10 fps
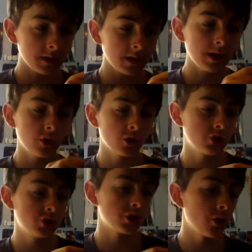It looked
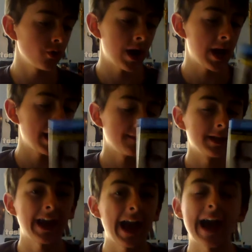so great. I mean,
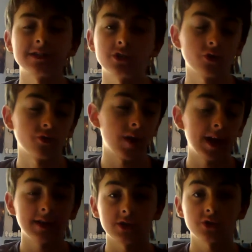the cast looked
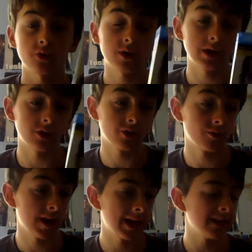great, the story looked
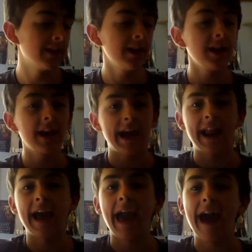great, and
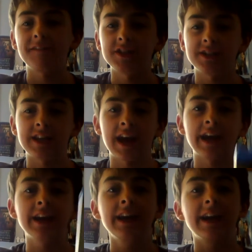I have to
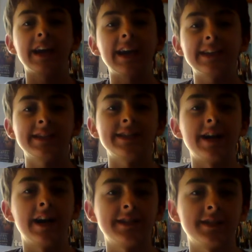say, it did
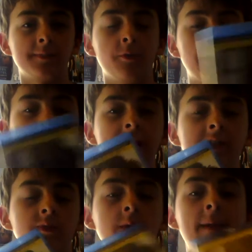not disappoint. It
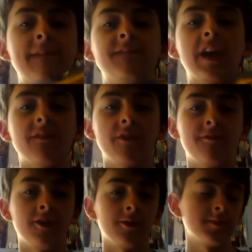is one of my favorite
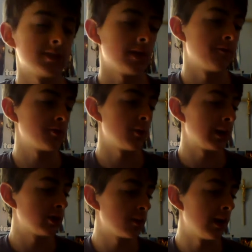films of
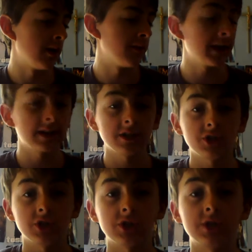2012. It
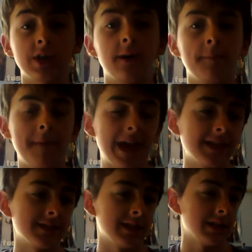is just
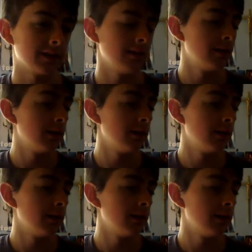amazing.